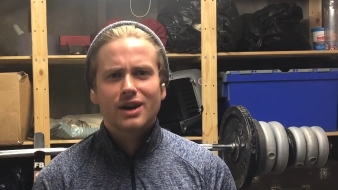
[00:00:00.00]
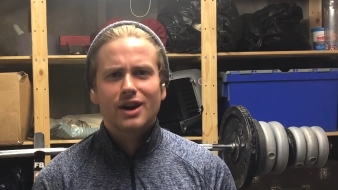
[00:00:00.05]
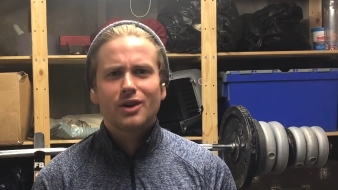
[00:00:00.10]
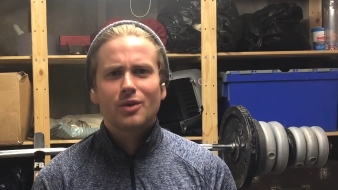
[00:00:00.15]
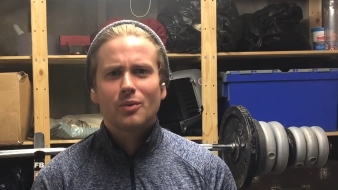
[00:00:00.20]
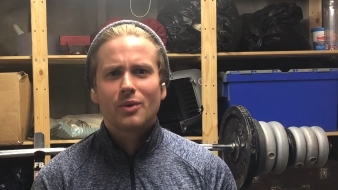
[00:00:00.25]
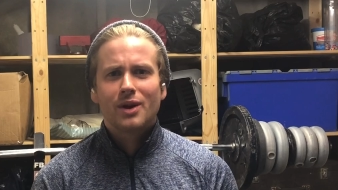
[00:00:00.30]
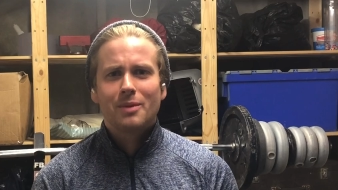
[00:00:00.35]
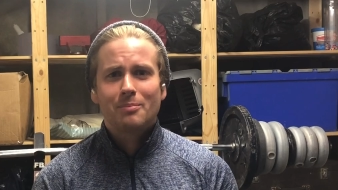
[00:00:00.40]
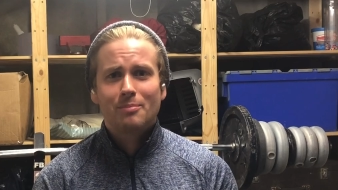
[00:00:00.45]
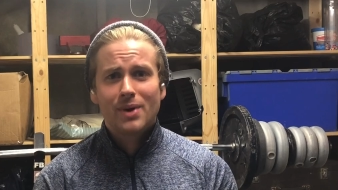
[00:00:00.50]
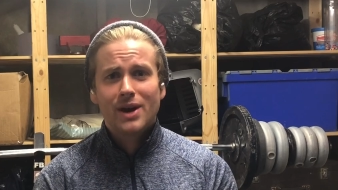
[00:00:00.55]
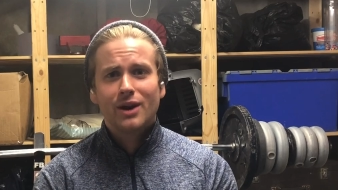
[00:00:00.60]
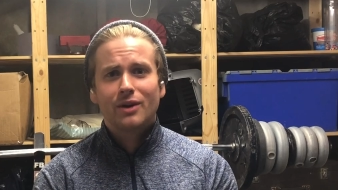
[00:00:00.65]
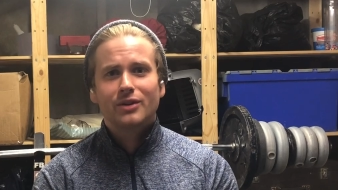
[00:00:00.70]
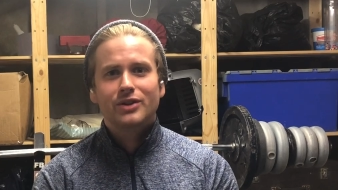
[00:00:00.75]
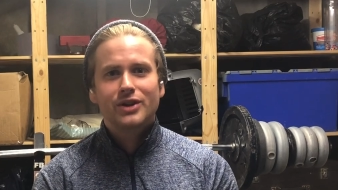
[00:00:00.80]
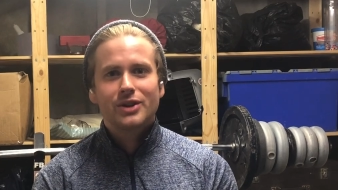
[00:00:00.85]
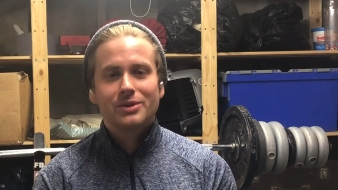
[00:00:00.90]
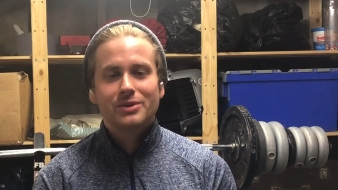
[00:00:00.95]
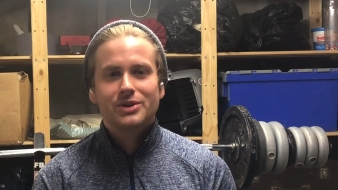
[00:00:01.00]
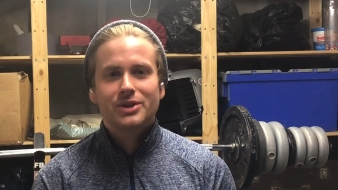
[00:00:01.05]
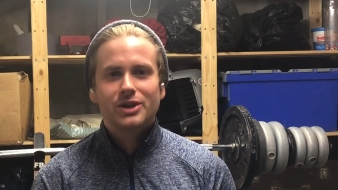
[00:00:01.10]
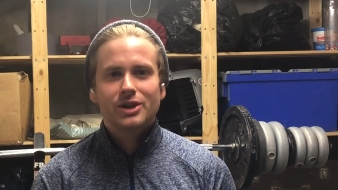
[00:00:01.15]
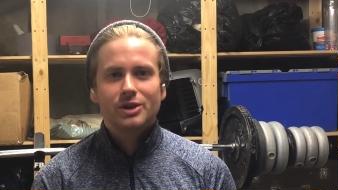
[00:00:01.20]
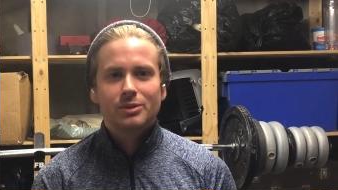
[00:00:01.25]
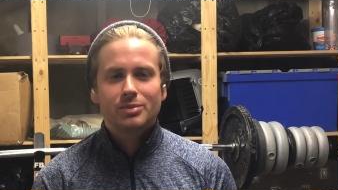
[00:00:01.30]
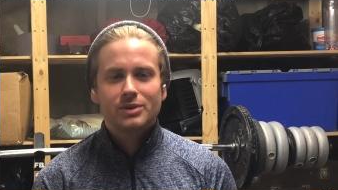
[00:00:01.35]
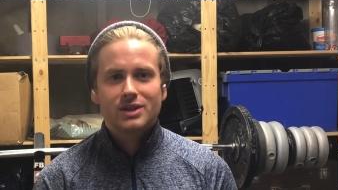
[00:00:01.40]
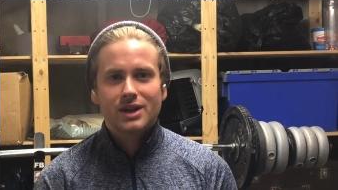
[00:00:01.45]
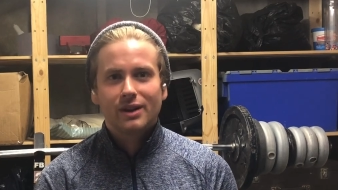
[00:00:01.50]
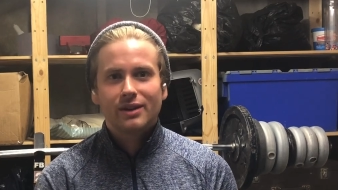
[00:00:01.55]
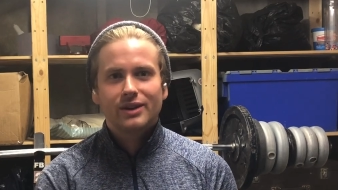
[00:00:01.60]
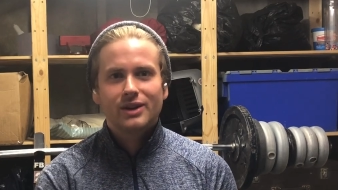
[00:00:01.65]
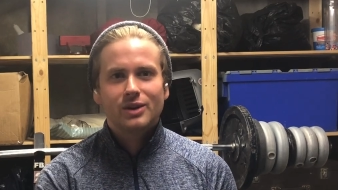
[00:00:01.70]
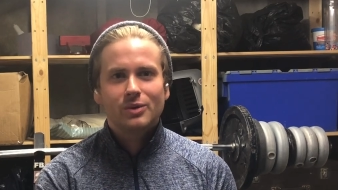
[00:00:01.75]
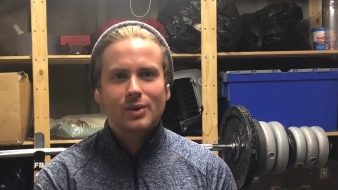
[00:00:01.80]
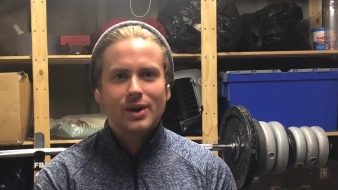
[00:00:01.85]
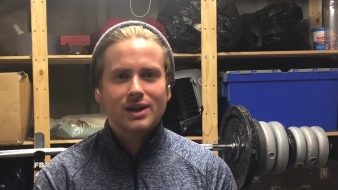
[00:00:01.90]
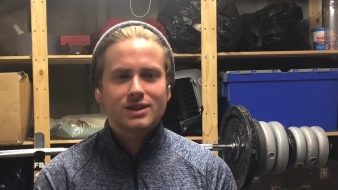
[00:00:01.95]
I don't want to be on YouTube telling
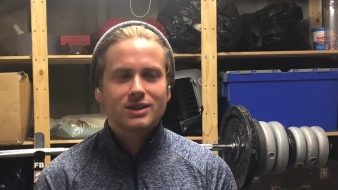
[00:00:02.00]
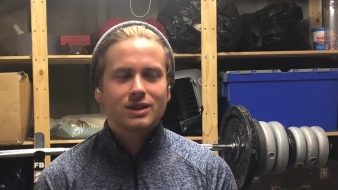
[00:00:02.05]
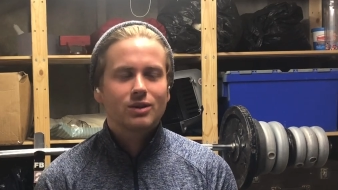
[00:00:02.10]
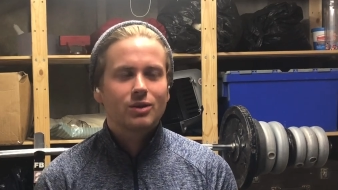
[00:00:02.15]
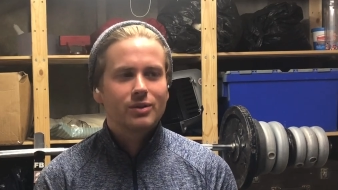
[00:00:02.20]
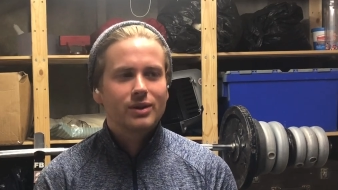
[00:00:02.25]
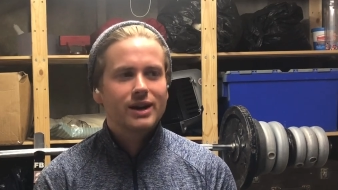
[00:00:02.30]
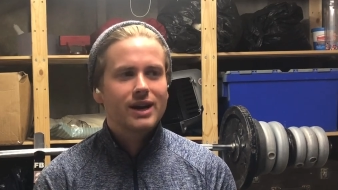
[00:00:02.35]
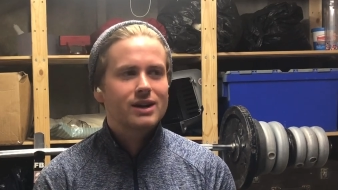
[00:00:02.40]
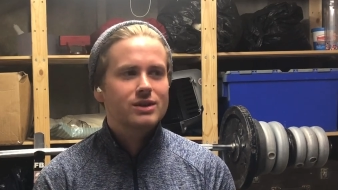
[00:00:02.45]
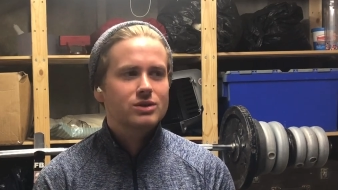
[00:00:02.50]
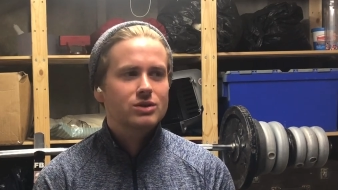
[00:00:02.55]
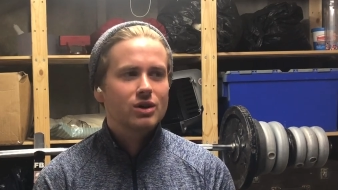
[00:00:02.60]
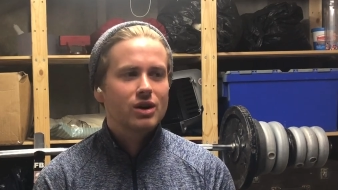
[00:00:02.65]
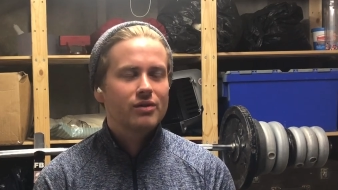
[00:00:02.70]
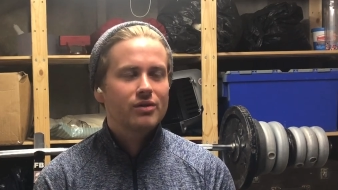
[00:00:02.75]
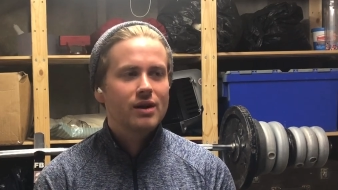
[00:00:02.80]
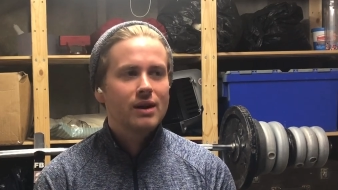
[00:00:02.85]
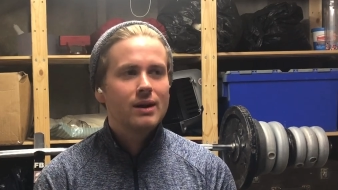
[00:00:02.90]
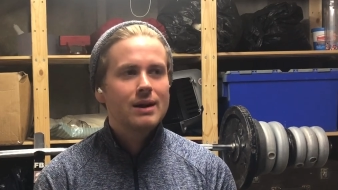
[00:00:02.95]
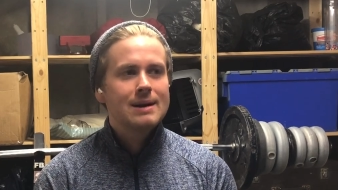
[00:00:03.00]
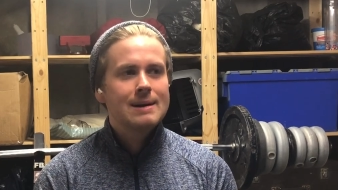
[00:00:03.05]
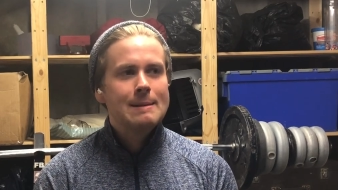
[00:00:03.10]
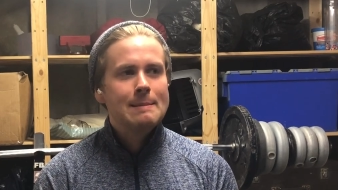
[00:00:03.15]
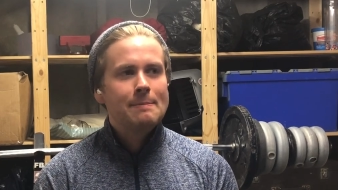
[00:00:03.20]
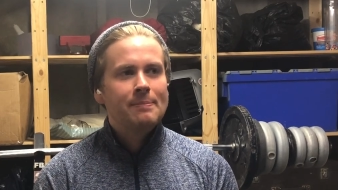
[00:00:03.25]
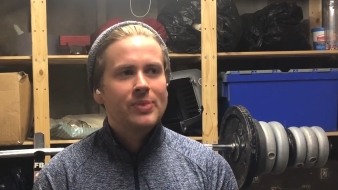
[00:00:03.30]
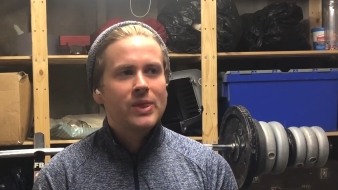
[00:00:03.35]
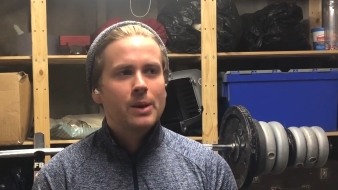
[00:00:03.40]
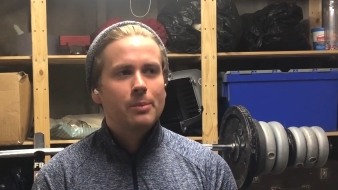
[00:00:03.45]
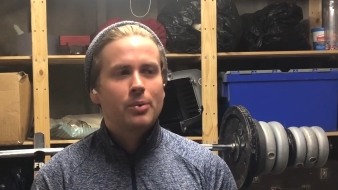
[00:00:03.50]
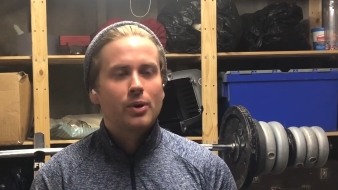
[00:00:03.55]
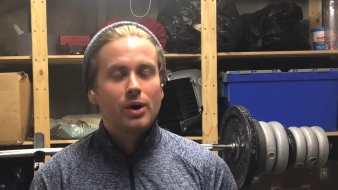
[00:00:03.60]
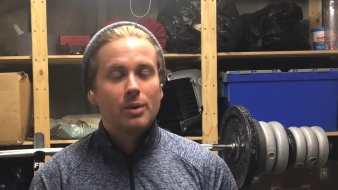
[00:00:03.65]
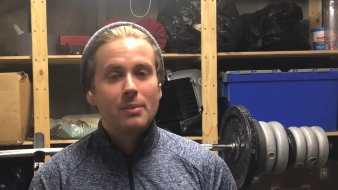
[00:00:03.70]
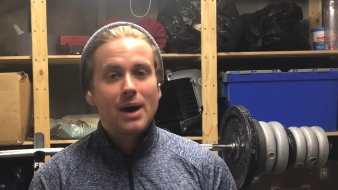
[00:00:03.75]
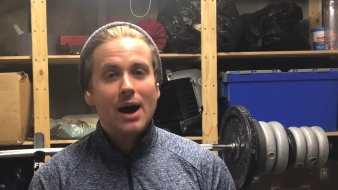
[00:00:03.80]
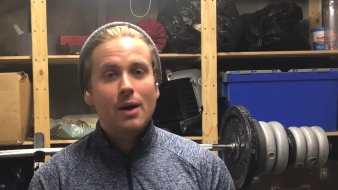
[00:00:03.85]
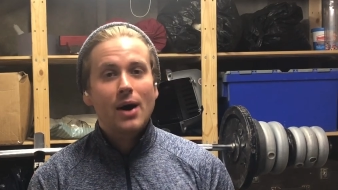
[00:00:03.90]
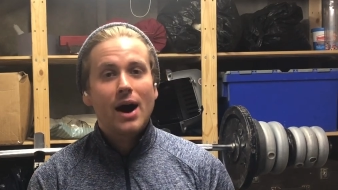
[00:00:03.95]
you where to go and get stuff but
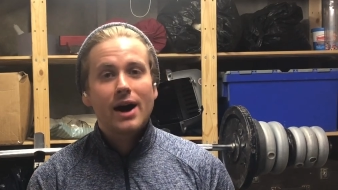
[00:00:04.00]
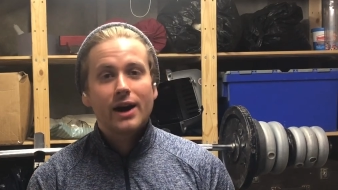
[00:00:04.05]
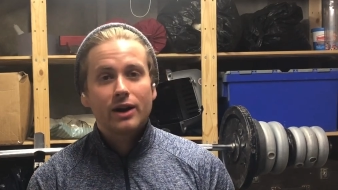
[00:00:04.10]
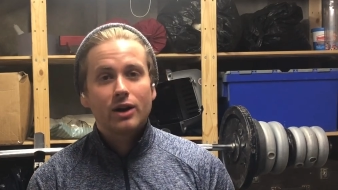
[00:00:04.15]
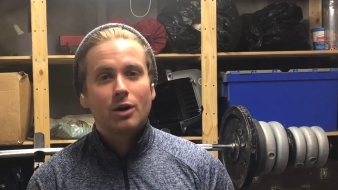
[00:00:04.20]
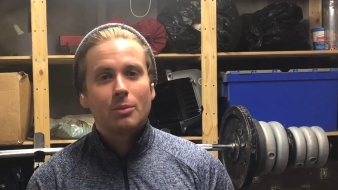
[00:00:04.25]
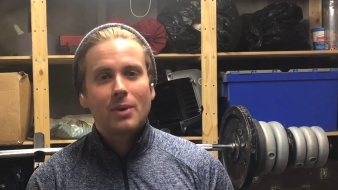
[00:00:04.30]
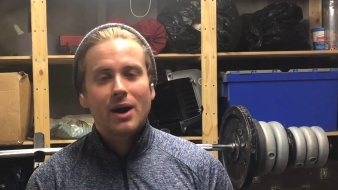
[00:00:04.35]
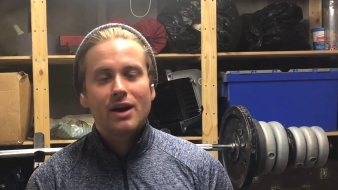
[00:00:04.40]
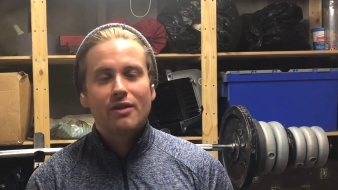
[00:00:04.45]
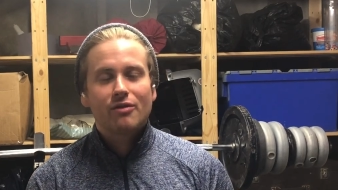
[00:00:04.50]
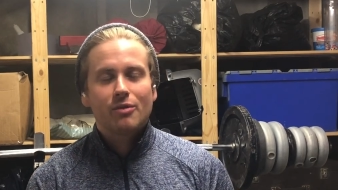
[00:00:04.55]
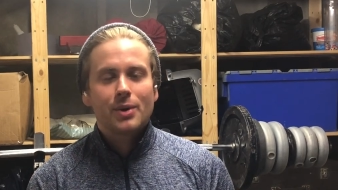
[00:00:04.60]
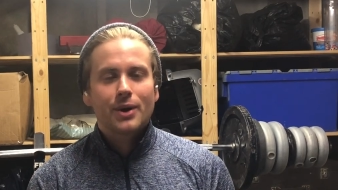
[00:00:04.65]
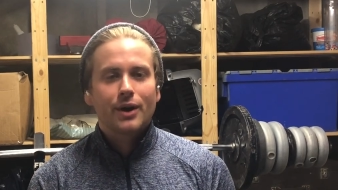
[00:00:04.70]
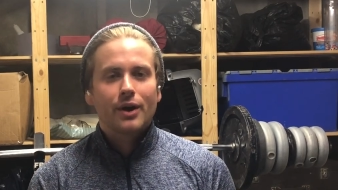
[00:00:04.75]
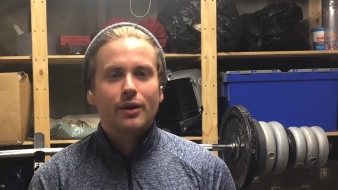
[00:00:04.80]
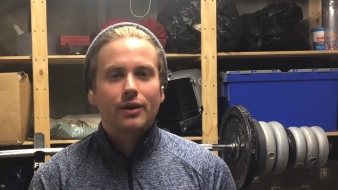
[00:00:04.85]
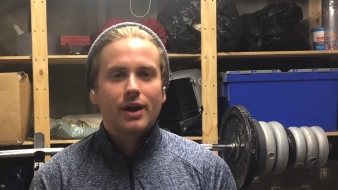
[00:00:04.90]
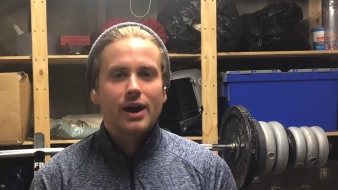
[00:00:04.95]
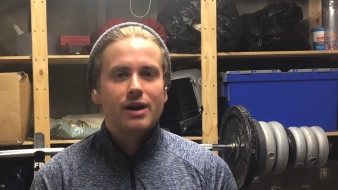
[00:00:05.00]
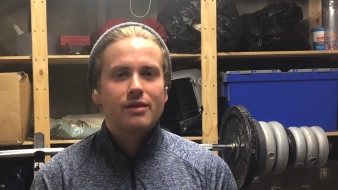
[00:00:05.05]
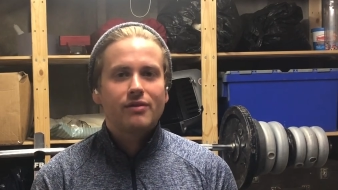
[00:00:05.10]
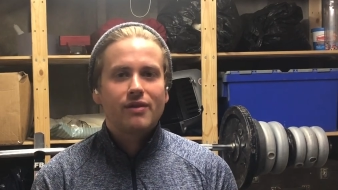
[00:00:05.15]
I got mine from an online